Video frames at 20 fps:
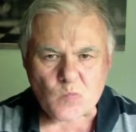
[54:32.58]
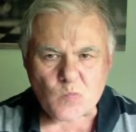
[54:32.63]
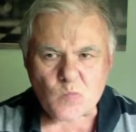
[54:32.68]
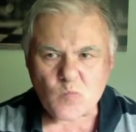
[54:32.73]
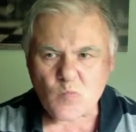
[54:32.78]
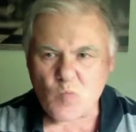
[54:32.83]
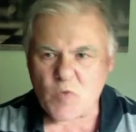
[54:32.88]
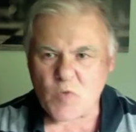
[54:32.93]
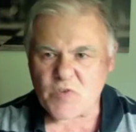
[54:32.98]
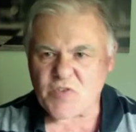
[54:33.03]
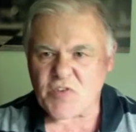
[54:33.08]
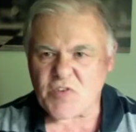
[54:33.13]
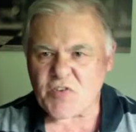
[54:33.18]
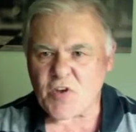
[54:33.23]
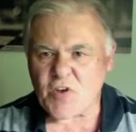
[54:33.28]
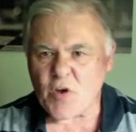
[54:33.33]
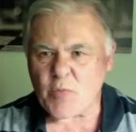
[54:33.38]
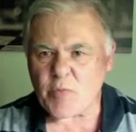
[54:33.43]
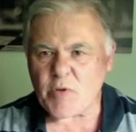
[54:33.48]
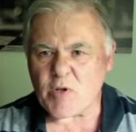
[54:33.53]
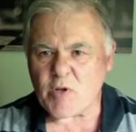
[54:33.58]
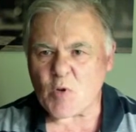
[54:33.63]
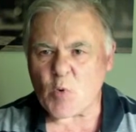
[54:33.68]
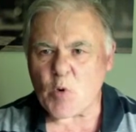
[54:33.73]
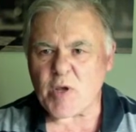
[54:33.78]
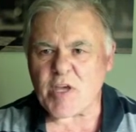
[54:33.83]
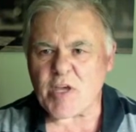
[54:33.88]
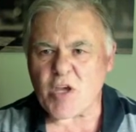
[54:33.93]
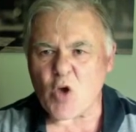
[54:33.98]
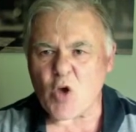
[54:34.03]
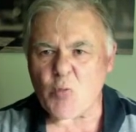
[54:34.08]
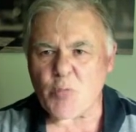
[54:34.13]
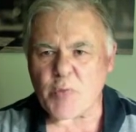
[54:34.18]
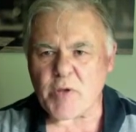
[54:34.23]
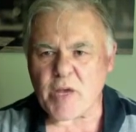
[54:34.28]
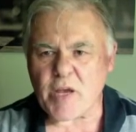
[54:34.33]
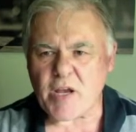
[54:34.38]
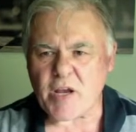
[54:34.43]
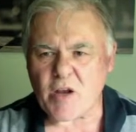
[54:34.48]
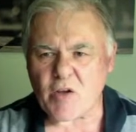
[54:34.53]
What's this opening? Guico
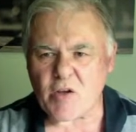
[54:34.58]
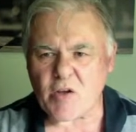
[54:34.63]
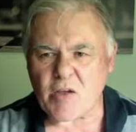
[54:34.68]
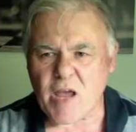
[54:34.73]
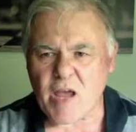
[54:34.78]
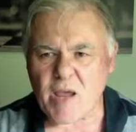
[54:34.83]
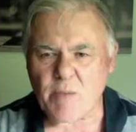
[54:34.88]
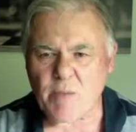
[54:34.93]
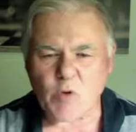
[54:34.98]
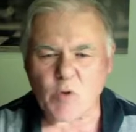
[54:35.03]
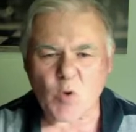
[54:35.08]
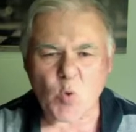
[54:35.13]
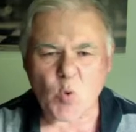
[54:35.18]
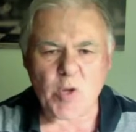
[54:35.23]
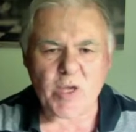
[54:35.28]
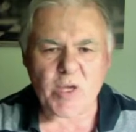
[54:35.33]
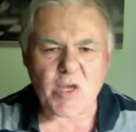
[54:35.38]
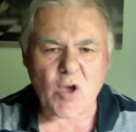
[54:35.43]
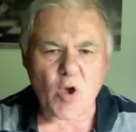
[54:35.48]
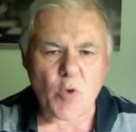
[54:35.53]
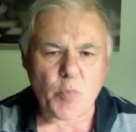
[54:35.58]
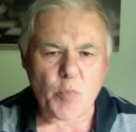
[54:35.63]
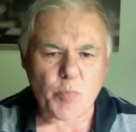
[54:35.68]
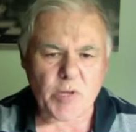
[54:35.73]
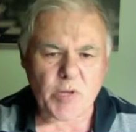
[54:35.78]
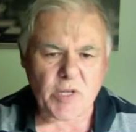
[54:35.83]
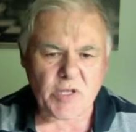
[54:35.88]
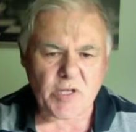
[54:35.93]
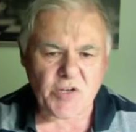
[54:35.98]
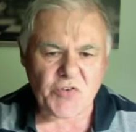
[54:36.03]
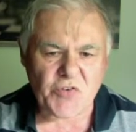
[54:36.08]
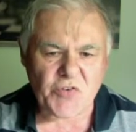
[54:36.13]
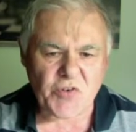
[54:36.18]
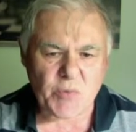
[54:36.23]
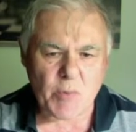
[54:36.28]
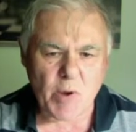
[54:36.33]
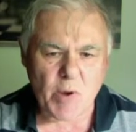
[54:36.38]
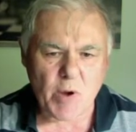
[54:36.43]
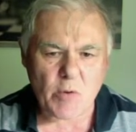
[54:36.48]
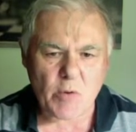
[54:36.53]
piano game, the Guico
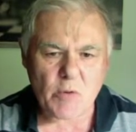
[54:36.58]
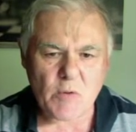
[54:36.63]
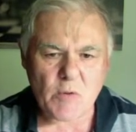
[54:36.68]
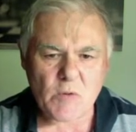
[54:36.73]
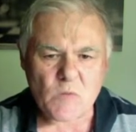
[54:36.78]
pianissimo.